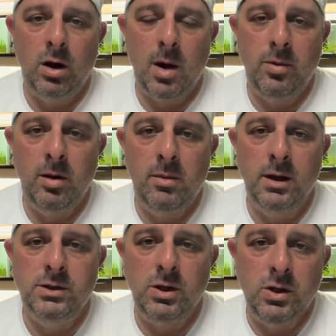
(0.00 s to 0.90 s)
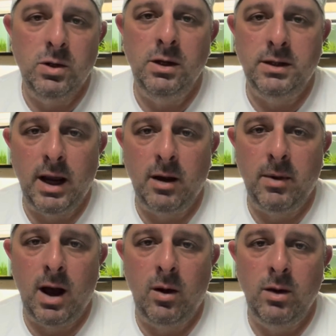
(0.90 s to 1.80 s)
a couple of months, so you do need to take them
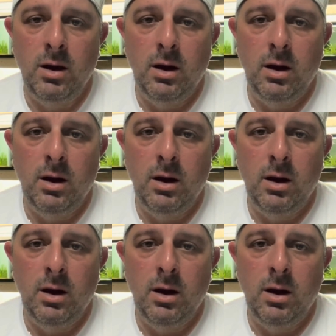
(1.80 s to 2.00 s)
out.